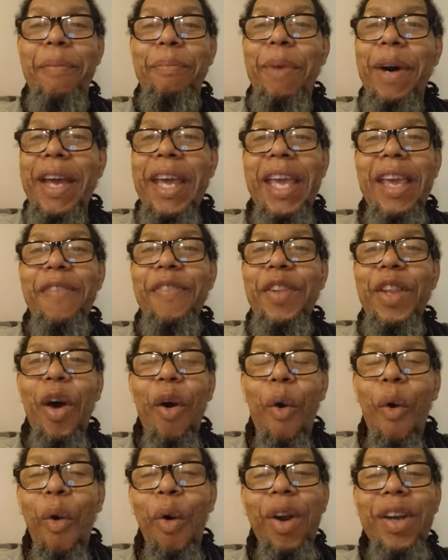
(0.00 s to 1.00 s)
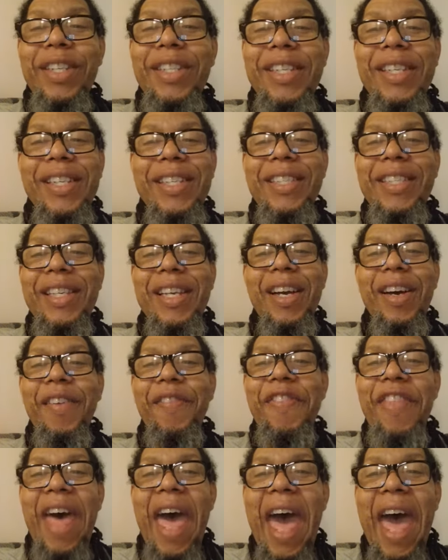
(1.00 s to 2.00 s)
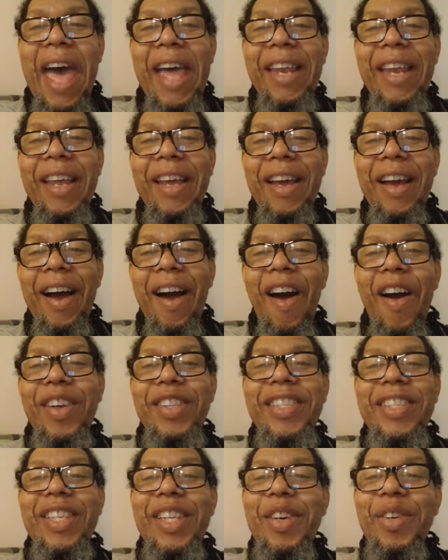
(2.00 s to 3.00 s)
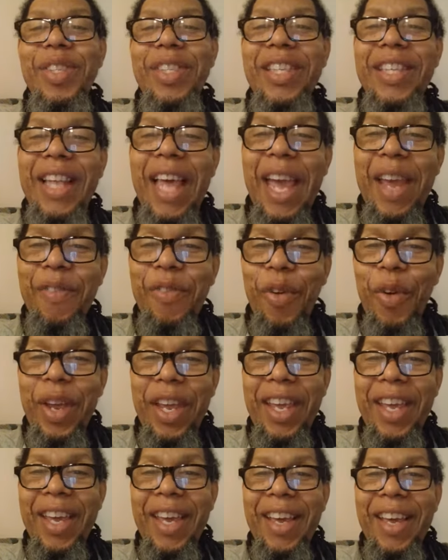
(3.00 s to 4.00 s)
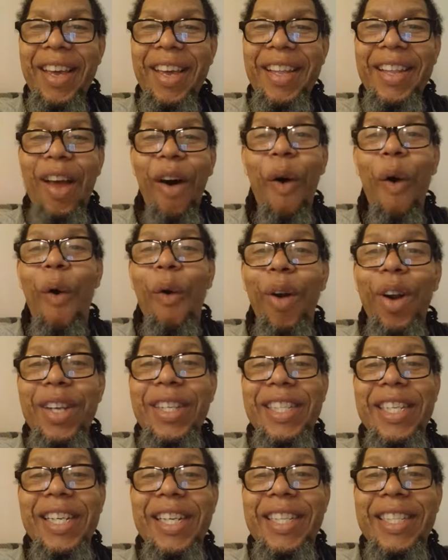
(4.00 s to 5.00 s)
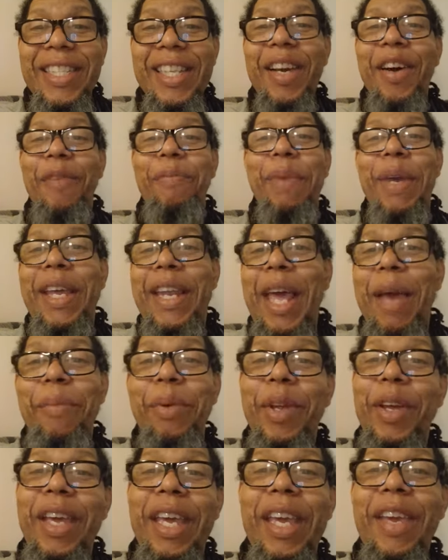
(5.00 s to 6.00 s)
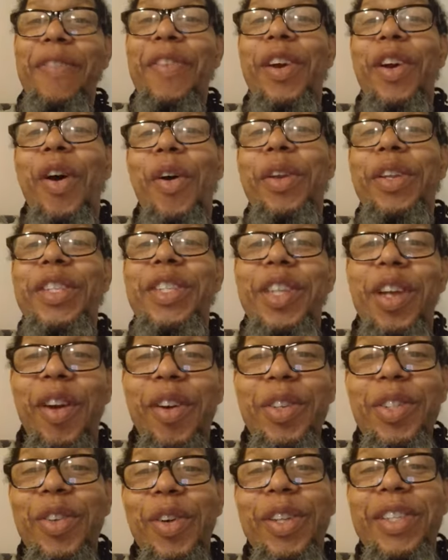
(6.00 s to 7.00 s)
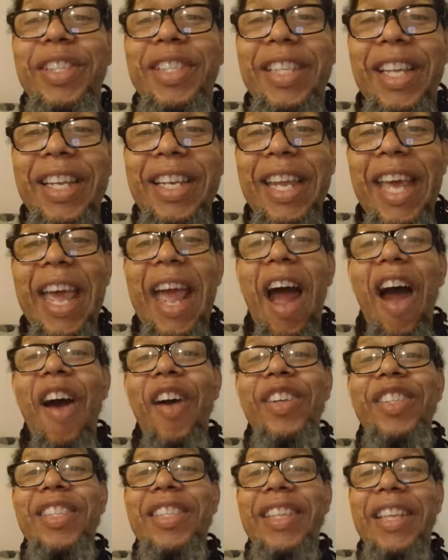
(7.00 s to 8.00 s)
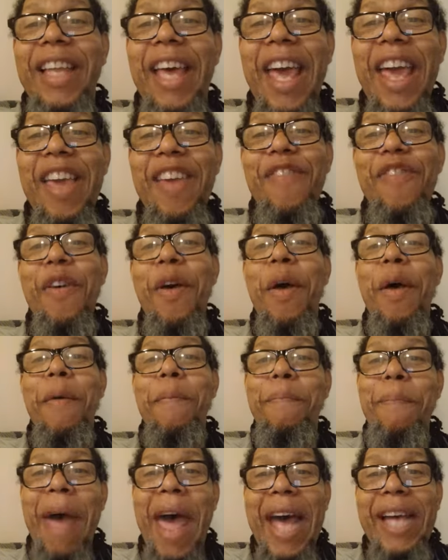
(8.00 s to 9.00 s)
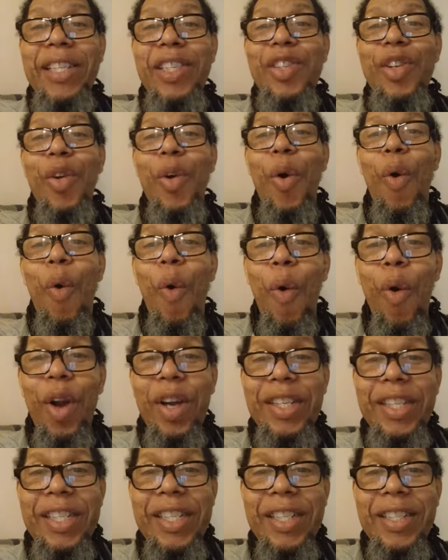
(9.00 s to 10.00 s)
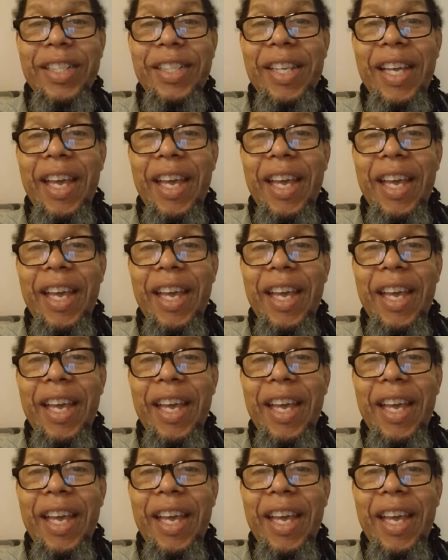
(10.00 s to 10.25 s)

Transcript: But even the origins of that are still slavery. The origins of being able to even go to church on Sunday are slave master origins.